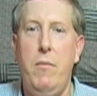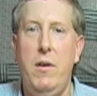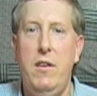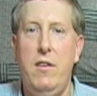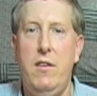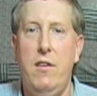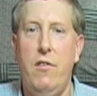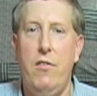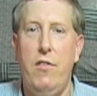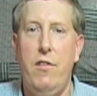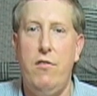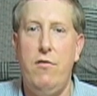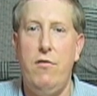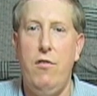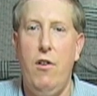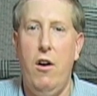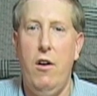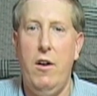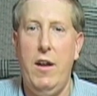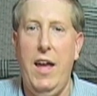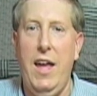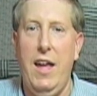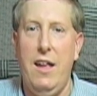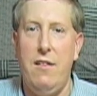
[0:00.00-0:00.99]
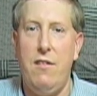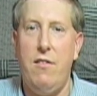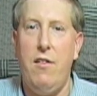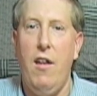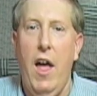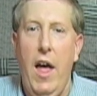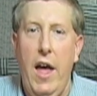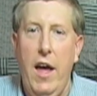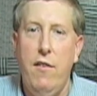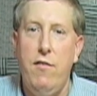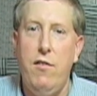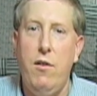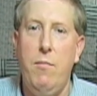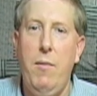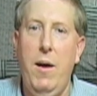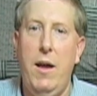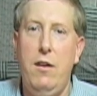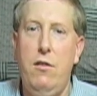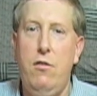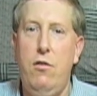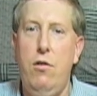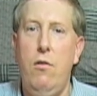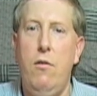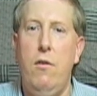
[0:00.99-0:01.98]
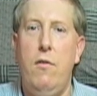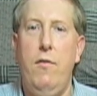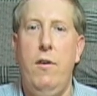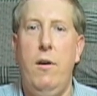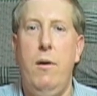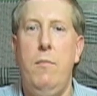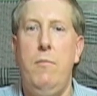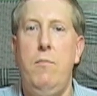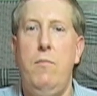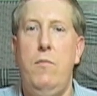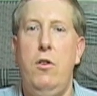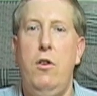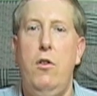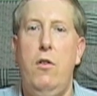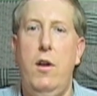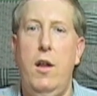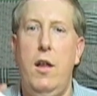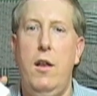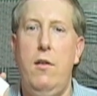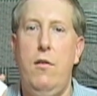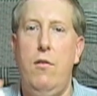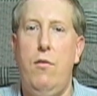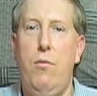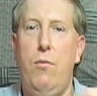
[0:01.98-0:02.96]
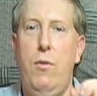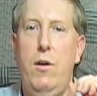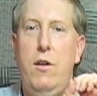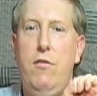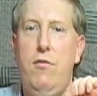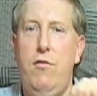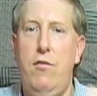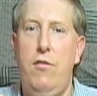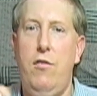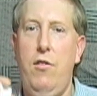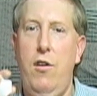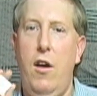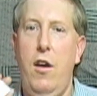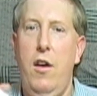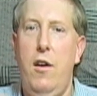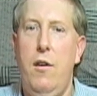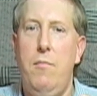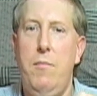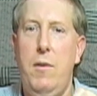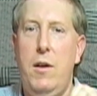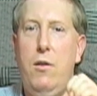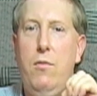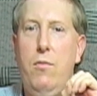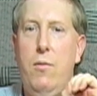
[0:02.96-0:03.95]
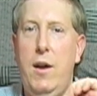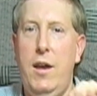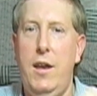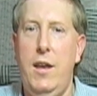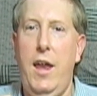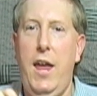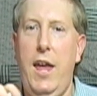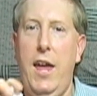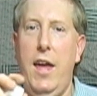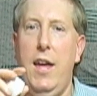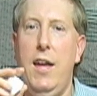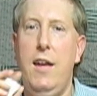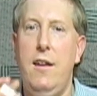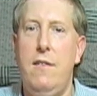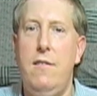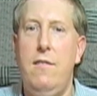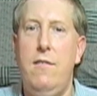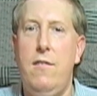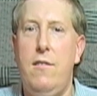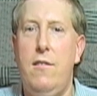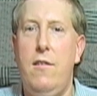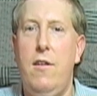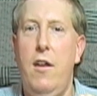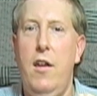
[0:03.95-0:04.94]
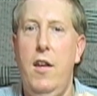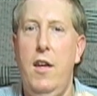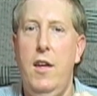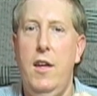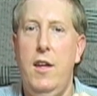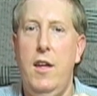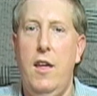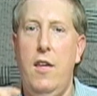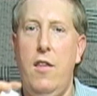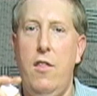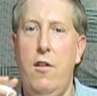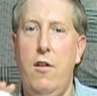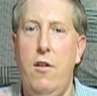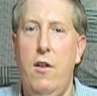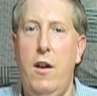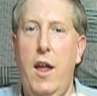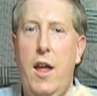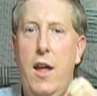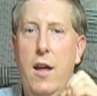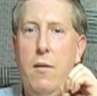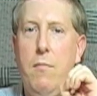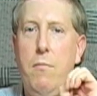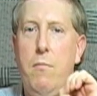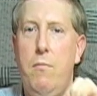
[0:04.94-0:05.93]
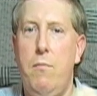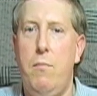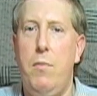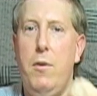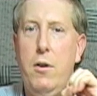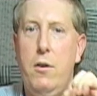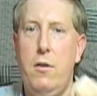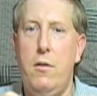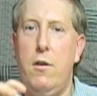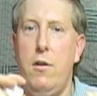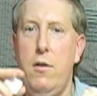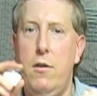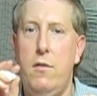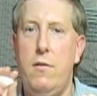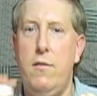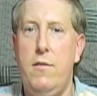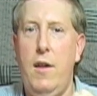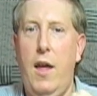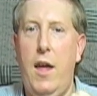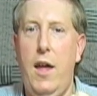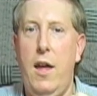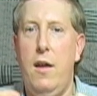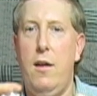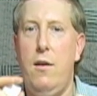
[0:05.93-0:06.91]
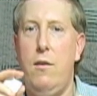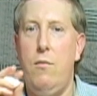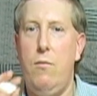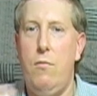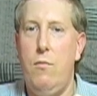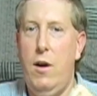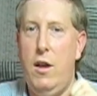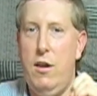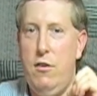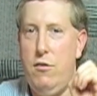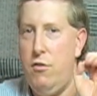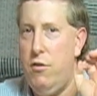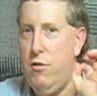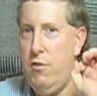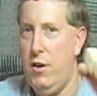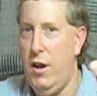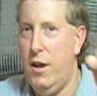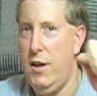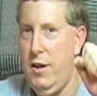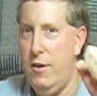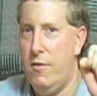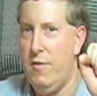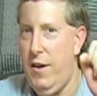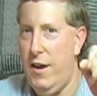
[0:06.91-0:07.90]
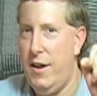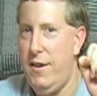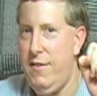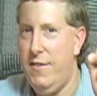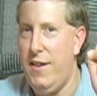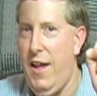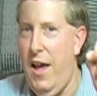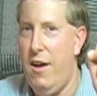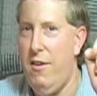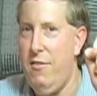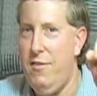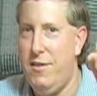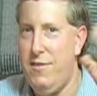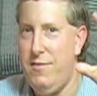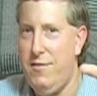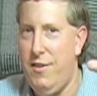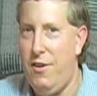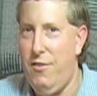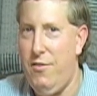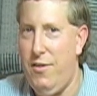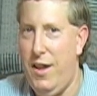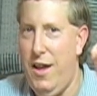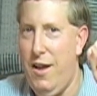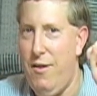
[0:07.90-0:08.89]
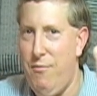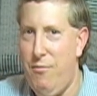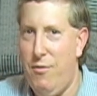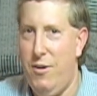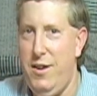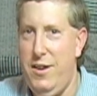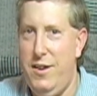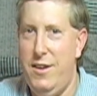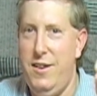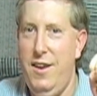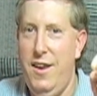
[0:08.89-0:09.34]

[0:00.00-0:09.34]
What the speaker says: until the song ends. If you made two of them, you can switch between hands, either hamburger sandwich. You're not hearing any sound because I only have one